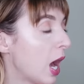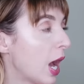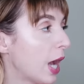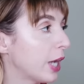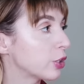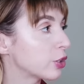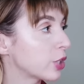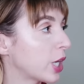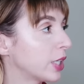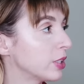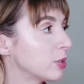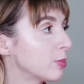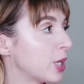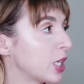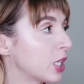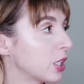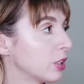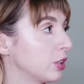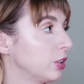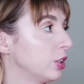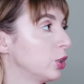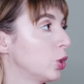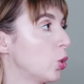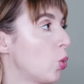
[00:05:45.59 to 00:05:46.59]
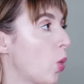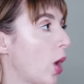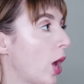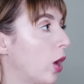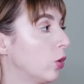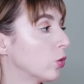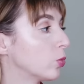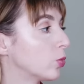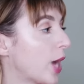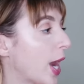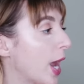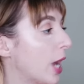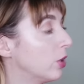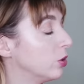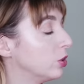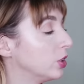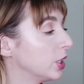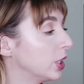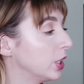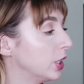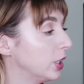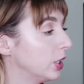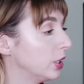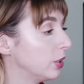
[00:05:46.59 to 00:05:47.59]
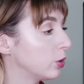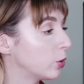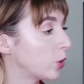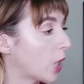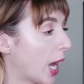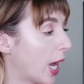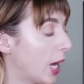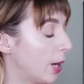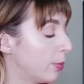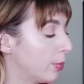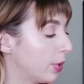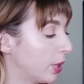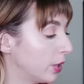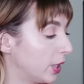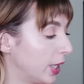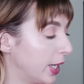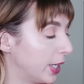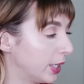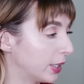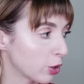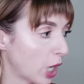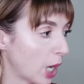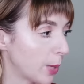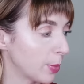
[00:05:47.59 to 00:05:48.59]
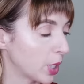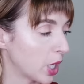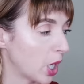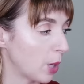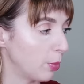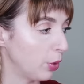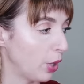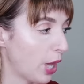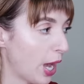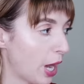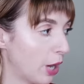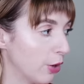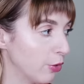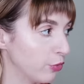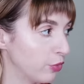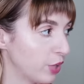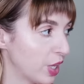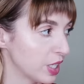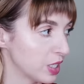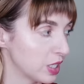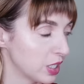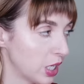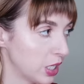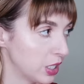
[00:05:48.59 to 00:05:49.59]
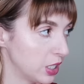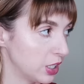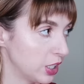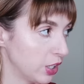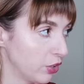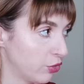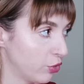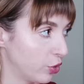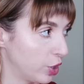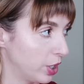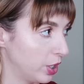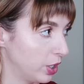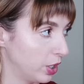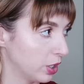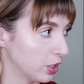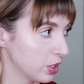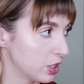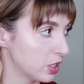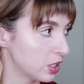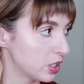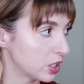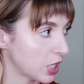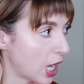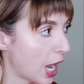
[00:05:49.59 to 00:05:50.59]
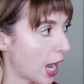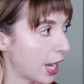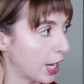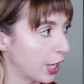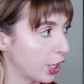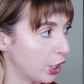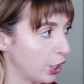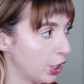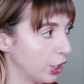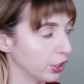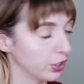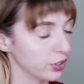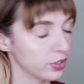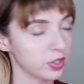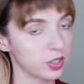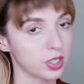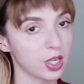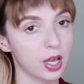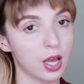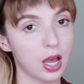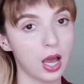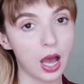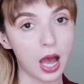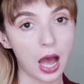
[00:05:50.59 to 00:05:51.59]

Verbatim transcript: I tried to make it a little well-rounded, grab like grab a couple outfits and different styles.